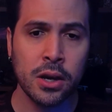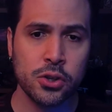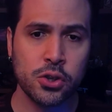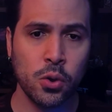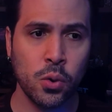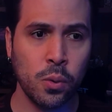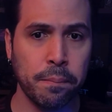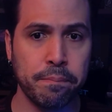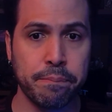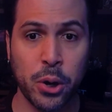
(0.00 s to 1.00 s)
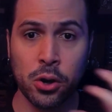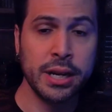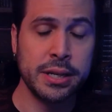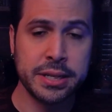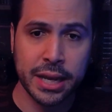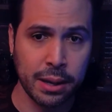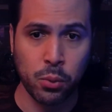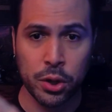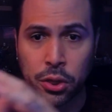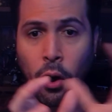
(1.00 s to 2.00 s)
to burden
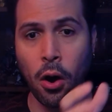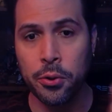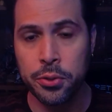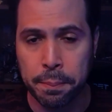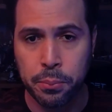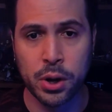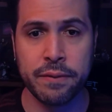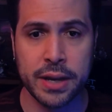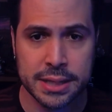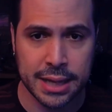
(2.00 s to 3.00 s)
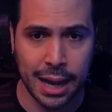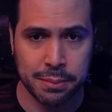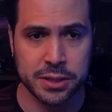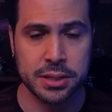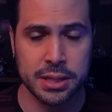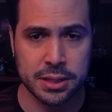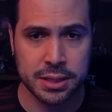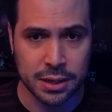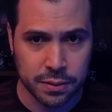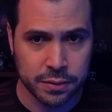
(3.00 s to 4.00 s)
Tim with all the previous absences,
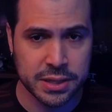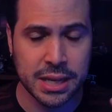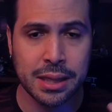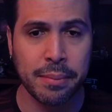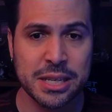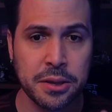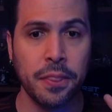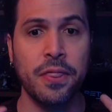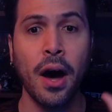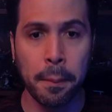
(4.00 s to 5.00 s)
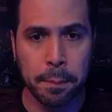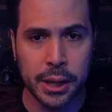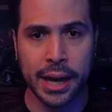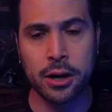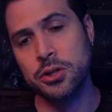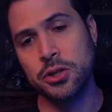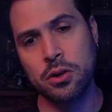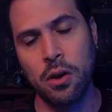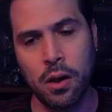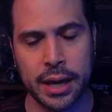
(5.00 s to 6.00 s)
to see them as the players
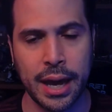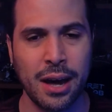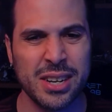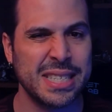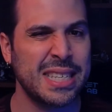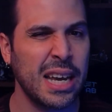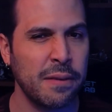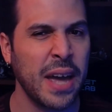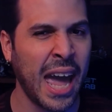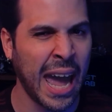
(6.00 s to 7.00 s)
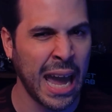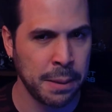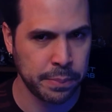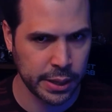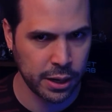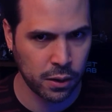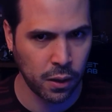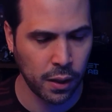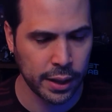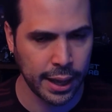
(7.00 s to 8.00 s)
calling out instead of a player
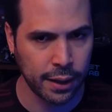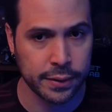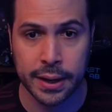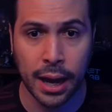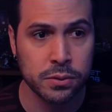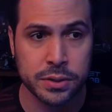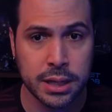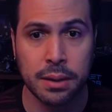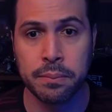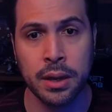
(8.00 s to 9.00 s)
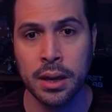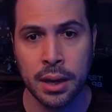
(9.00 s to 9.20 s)
calling out. Now Tim